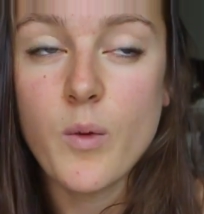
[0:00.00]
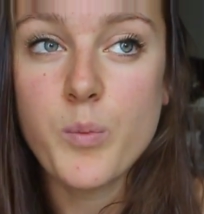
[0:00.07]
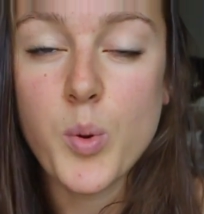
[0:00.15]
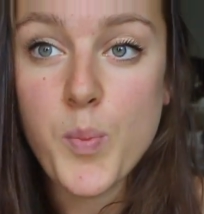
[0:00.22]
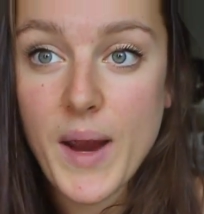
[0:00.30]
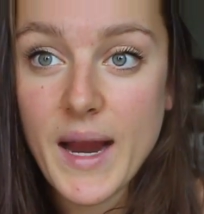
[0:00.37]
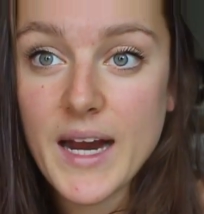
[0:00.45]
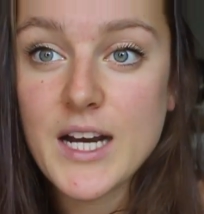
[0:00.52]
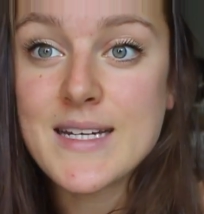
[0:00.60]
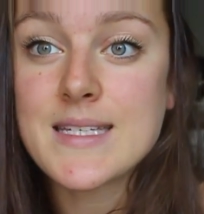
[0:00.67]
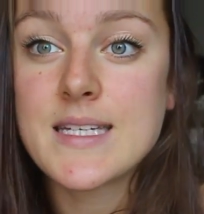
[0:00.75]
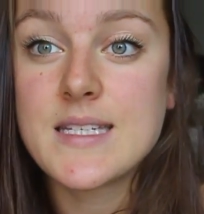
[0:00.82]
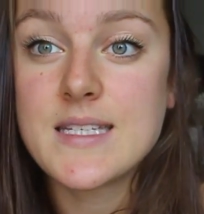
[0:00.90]

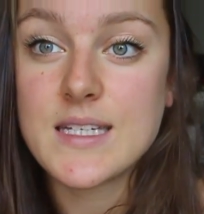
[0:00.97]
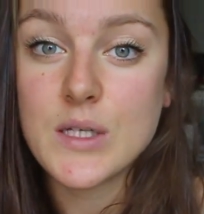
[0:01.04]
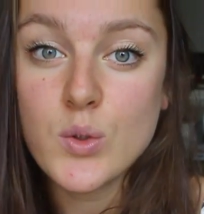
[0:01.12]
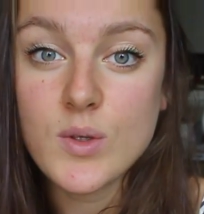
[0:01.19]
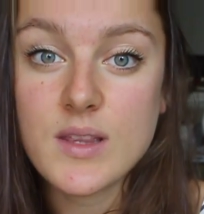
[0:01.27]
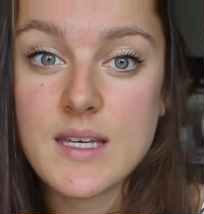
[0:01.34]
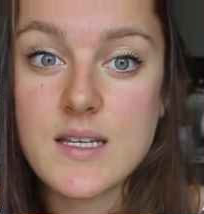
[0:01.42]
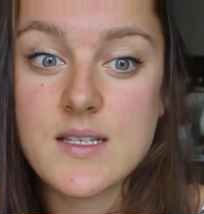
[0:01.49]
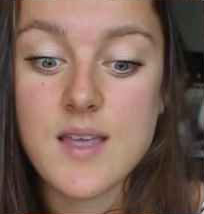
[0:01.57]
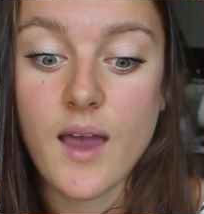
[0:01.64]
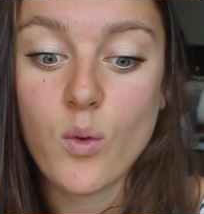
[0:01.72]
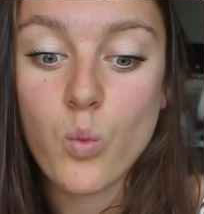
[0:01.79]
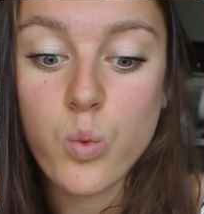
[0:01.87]
prepared to deal with these
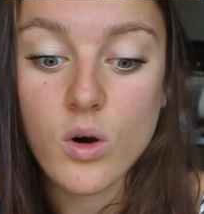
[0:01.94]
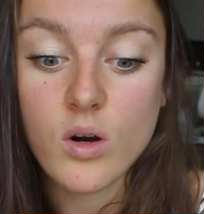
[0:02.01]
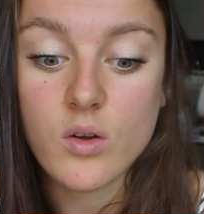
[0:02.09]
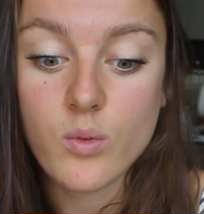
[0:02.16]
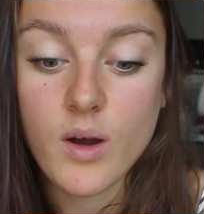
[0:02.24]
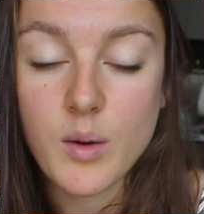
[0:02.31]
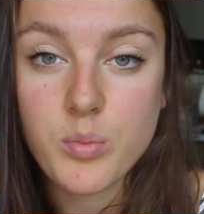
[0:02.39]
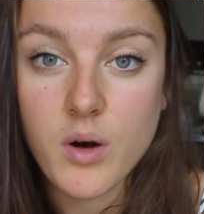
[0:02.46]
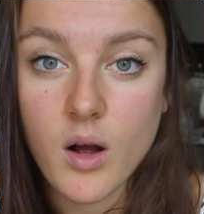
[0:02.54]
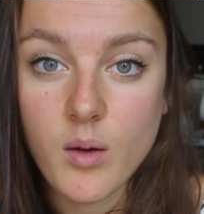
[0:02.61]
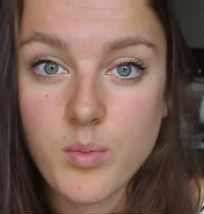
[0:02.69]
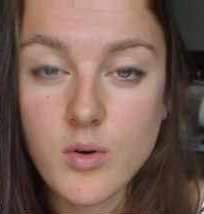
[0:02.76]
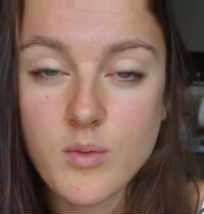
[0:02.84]
like worldwide
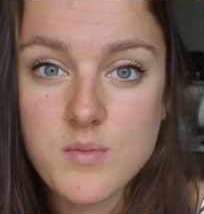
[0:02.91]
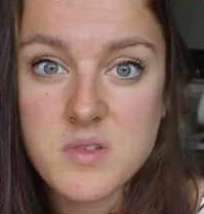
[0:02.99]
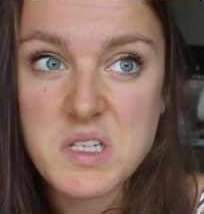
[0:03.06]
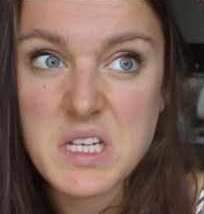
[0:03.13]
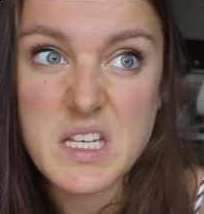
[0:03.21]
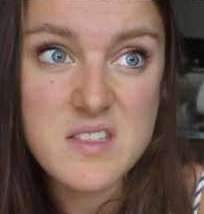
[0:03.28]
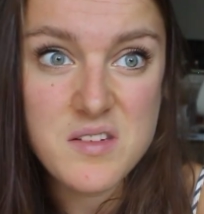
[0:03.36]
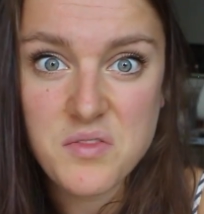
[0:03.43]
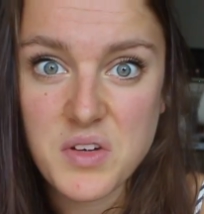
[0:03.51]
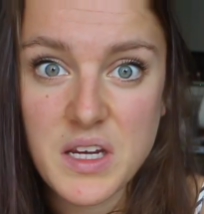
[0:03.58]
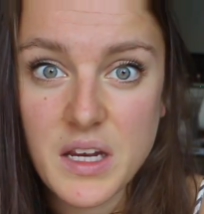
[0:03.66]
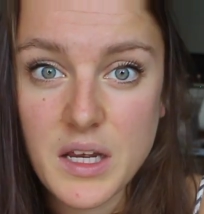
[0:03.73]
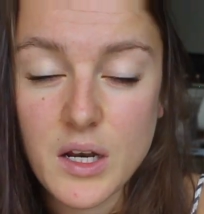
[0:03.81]
problems isn't
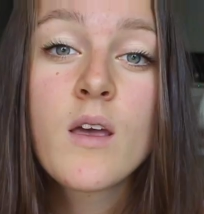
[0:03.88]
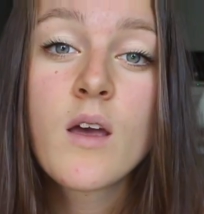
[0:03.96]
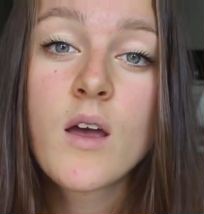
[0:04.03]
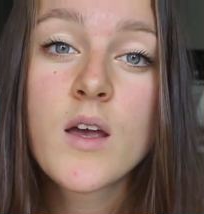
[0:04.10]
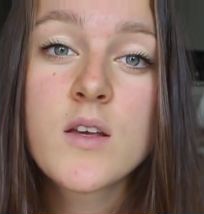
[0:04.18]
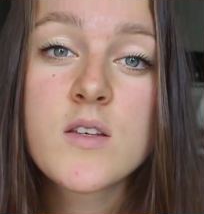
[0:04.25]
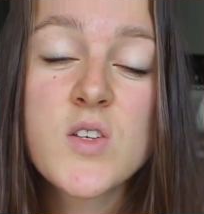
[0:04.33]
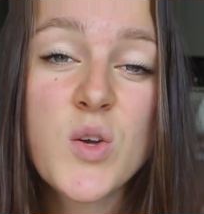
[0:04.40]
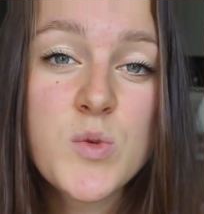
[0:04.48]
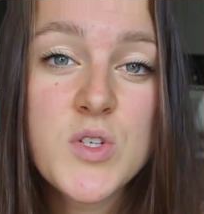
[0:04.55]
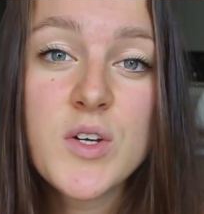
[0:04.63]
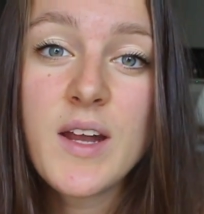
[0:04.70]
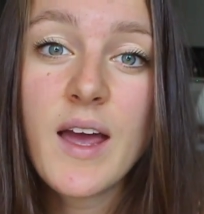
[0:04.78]
vegan. So I'm
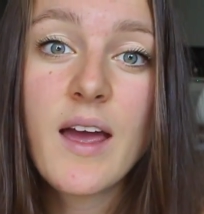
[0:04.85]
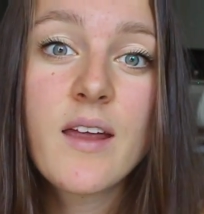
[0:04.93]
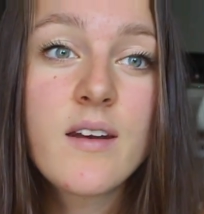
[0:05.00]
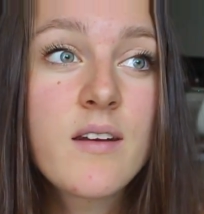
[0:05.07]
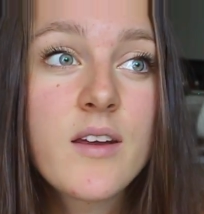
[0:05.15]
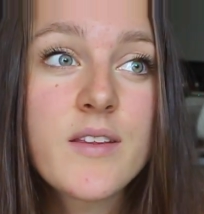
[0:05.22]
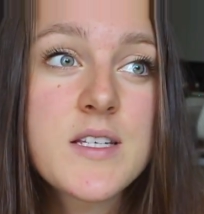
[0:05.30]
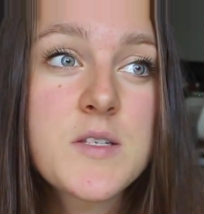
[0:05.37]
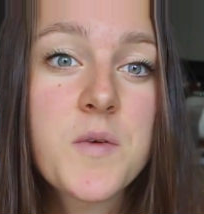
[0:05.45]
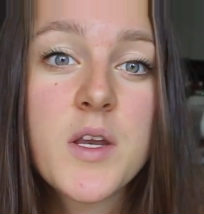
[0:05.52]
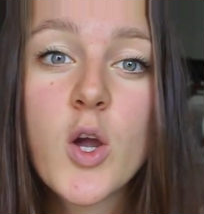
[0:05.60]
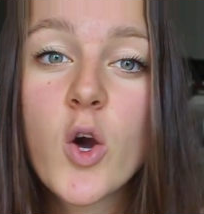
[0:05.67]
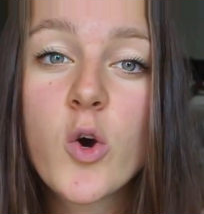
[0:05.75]
just going to end this
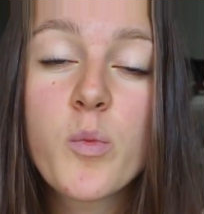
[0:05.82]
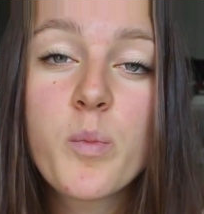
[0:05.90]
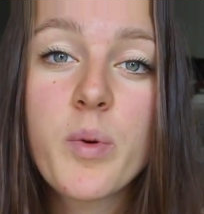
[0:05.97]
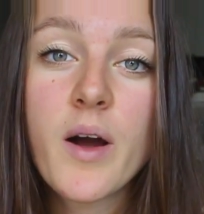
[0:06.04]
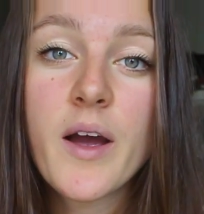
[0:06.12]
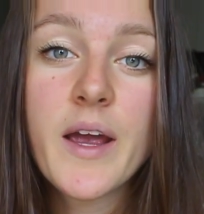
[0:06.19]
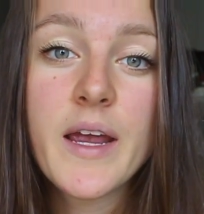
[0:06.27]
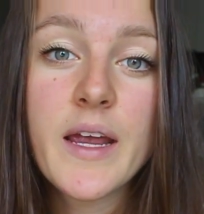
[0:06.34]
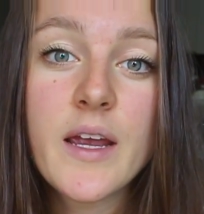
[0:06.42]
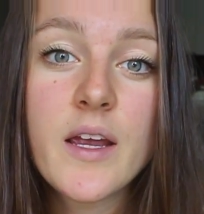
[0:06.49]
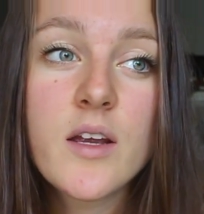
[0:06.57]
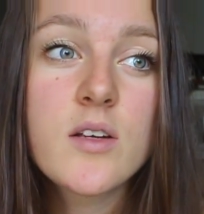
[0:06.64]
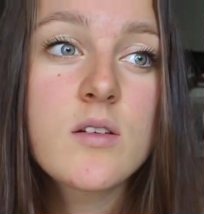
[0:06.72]
video
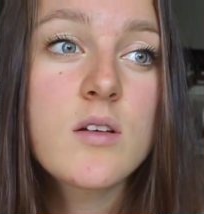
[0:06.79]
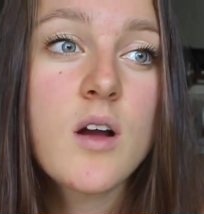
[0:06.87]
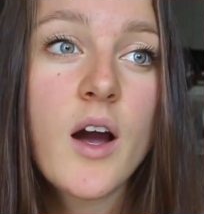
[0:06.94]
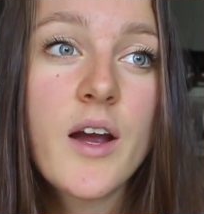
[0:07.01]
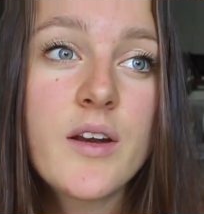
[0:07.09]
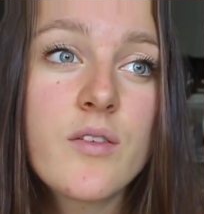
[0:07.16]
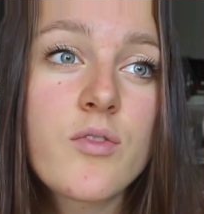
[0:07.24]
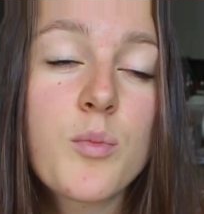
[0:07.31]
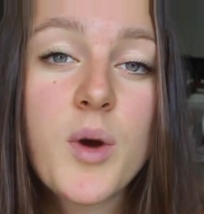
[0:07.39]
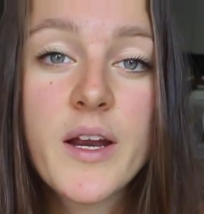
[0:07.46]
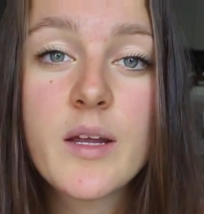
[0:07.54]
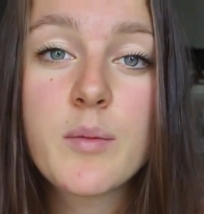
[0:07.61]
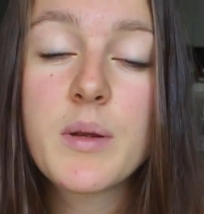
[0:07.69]
by kind of
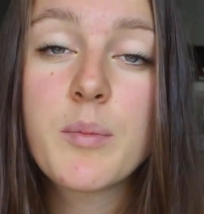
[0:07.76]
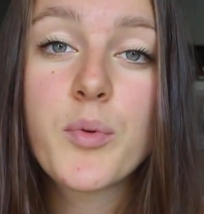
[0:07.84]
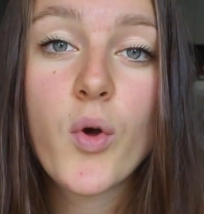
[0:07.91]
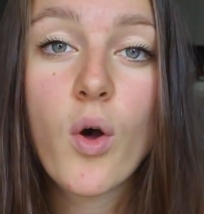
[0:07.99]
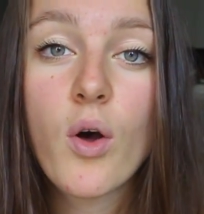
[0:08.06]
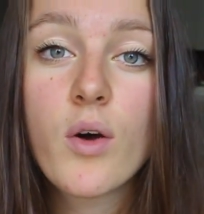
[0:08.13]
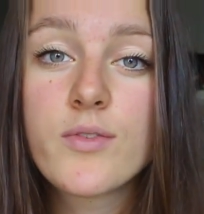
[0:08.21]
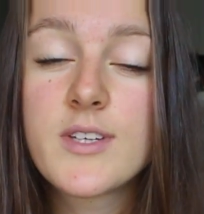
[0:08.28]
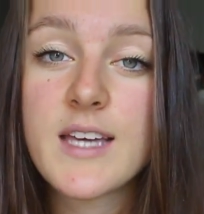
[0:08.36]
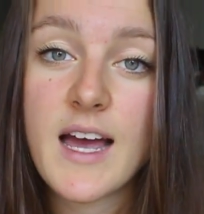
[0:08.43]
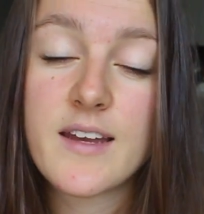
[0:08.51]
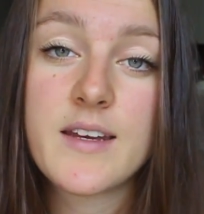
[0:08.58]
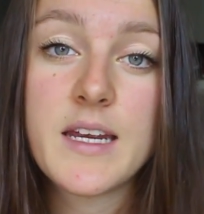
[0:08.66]
reminding people of
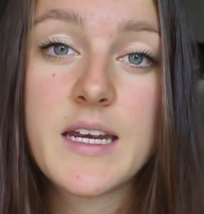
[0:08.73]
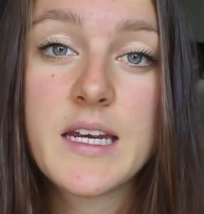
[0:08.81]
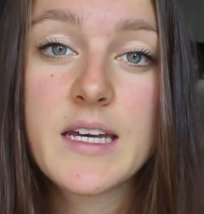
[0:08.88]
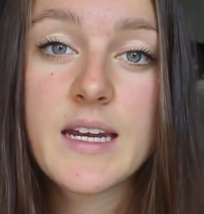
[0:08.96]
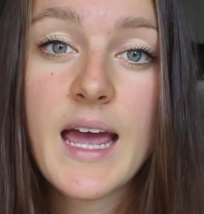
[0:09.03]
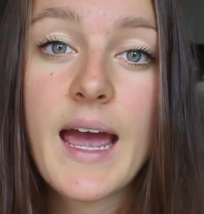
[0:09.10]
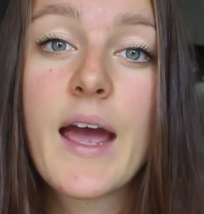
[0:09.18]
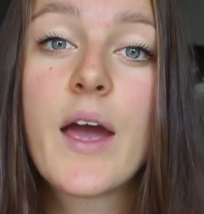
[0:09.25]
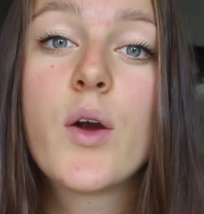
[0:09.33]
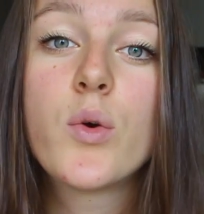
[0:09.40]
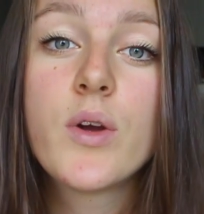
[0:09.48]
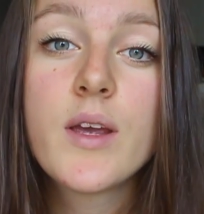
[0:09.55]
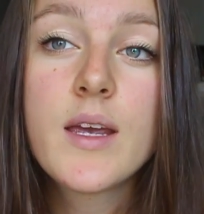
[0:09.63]
Gandhi and
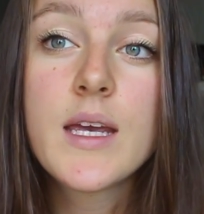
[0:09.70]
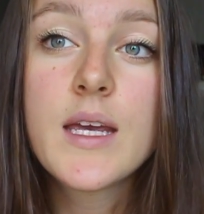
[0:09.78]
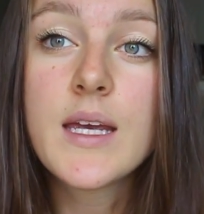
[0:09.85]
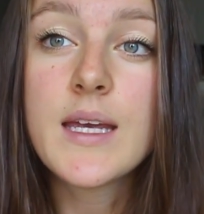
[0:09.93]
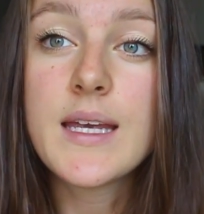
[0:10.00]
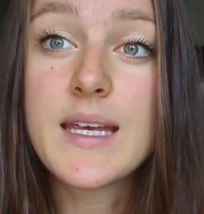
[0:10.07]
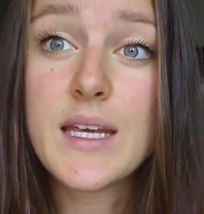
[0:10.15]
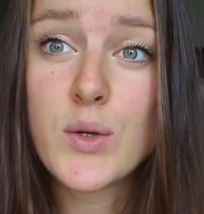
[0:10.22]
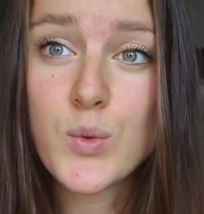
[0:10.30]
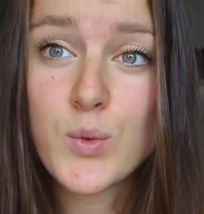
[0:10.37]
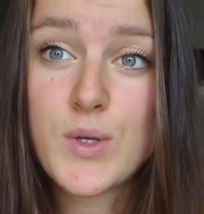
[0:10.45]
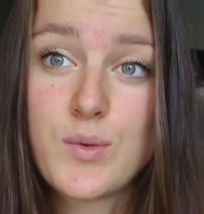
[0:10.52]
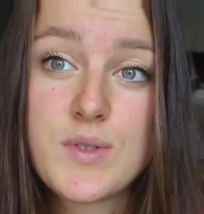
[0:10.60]
how
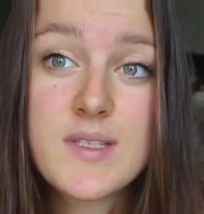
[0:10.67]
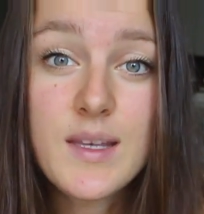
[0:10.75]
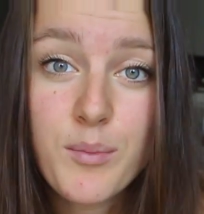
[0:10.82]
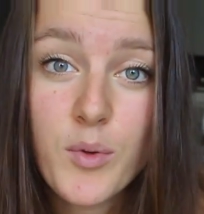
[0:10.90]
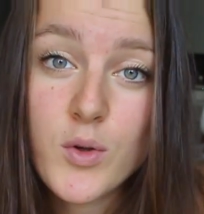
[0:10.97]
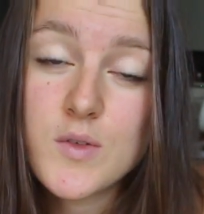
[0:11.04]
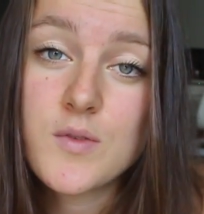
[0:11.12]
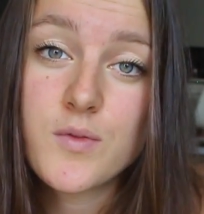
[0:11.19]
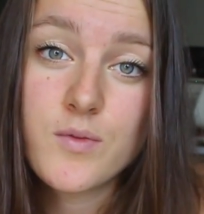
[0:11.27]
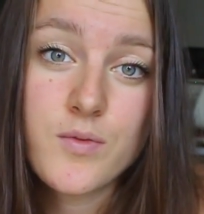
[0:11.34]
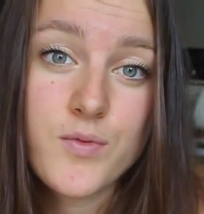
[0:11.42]
he's the most